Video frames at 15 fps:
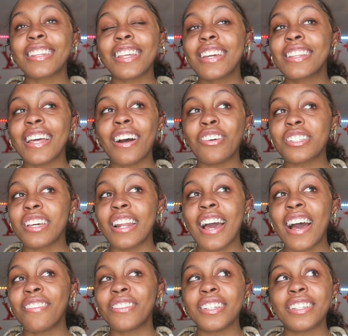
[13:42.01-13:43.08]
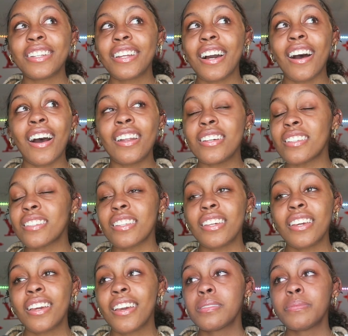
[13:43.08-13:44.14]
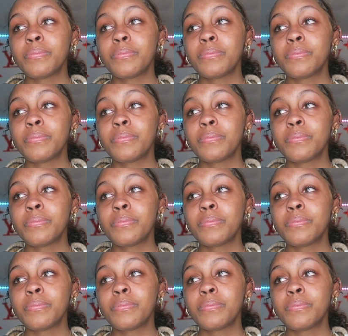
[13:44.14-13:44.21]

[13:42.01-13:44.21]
think that was gonna happen, honestly.